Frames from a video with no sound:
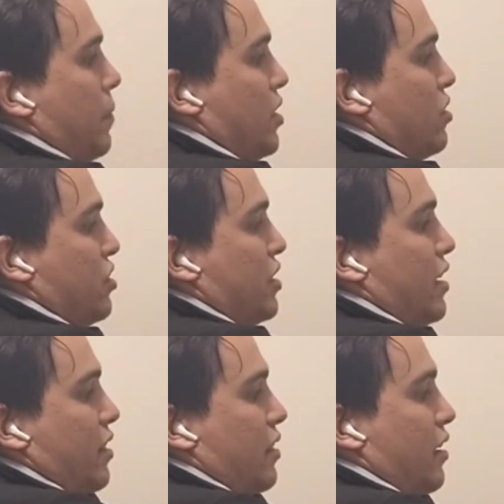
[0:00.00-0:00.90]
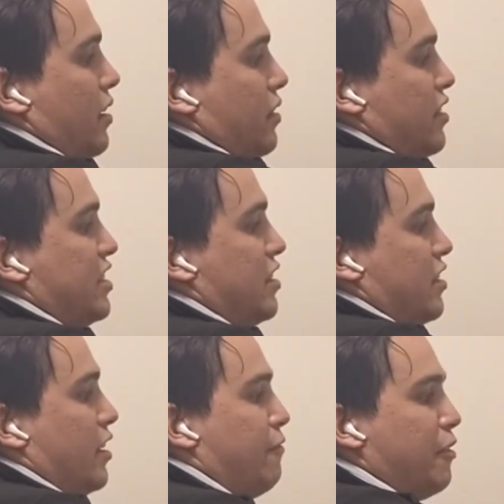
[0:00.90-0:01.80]
because
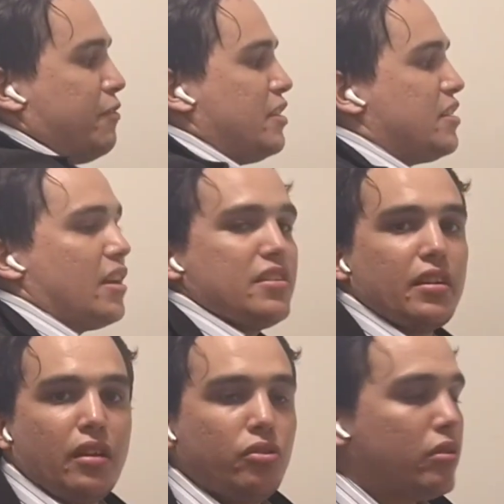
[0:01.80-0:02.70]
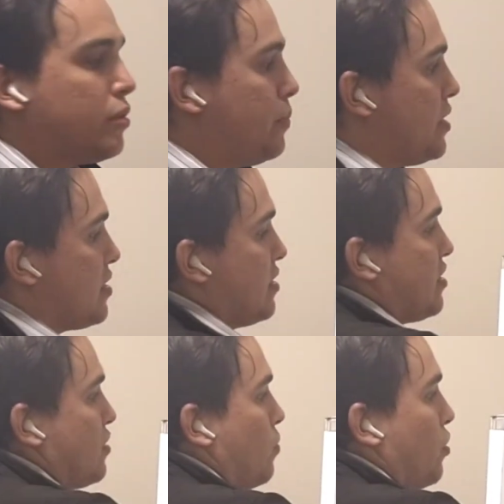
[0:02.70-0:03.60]
the 50 cents in a dollar
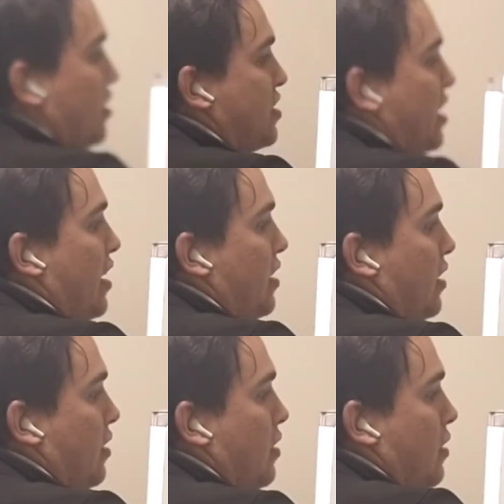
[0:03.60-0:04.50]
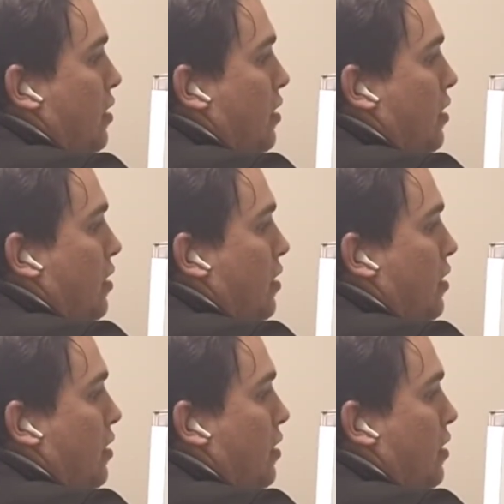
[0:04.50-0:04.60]
business is more exciting